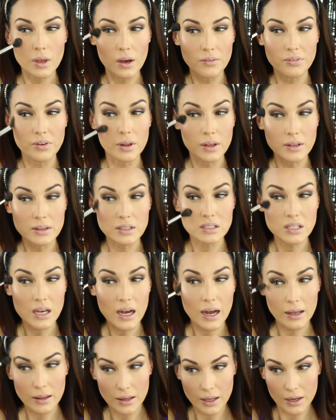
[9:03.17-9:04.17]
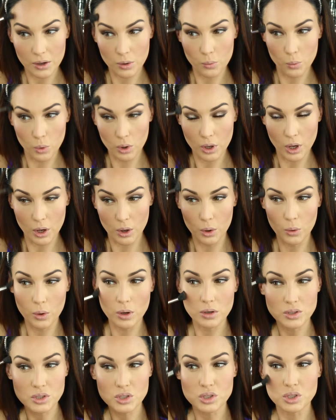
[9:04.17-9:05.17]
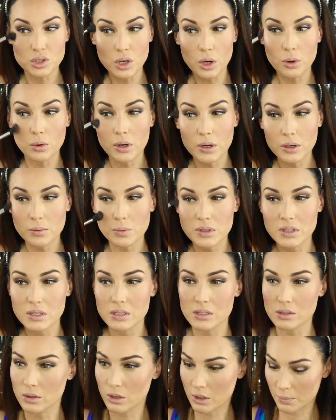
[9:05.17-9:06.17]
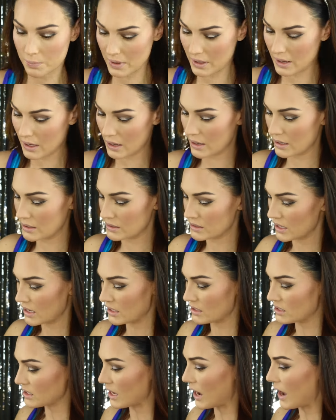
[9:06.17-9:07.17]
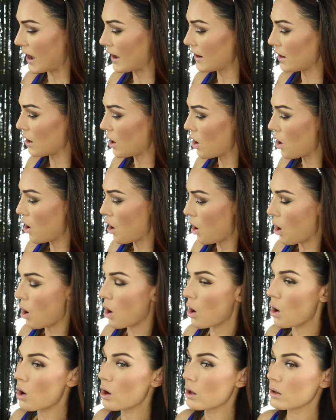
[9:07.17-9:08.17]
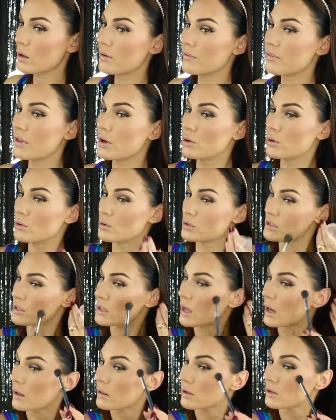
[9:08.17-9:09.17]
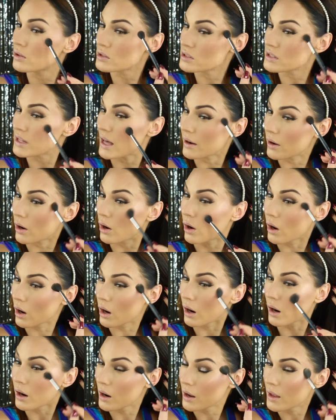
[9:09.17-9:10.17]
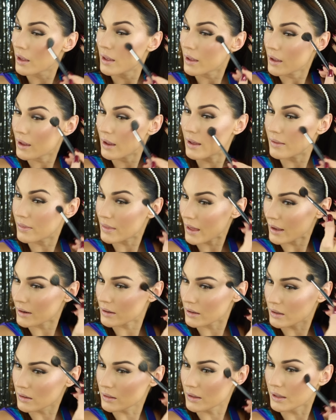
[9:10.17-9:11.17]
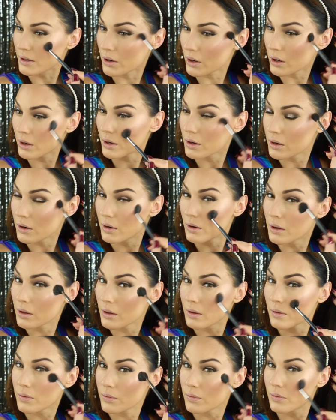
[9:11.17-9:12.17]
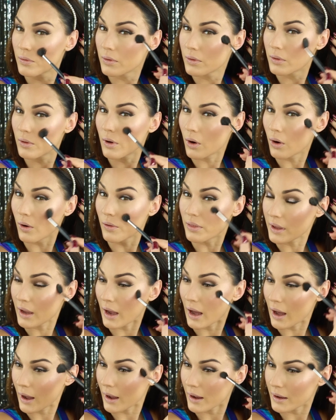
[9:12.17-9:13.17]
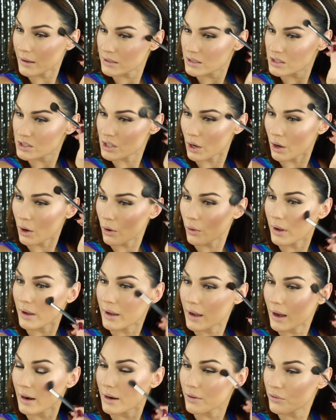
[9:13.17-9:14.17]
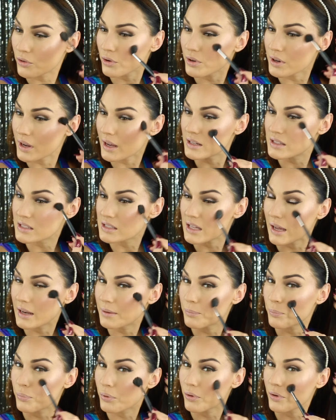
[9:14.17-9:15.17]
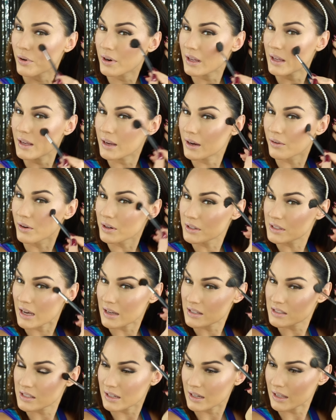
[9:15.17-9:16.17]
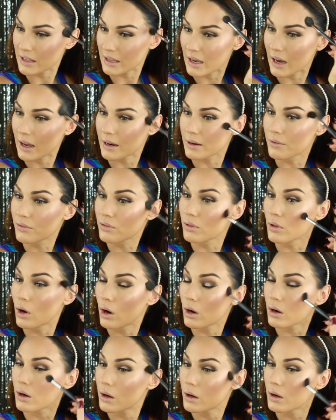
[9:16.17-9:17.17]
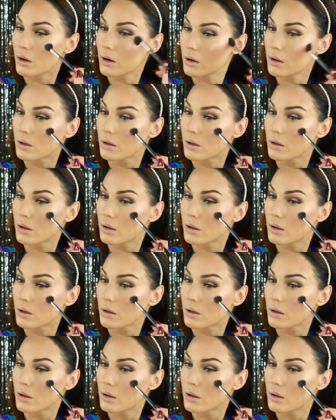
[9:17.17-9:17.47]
I feel like this highlighter will go so good with this look because it's got all of those colors that are in that glitter on the eye. So it kind of creates that pretty iridescent kind of look.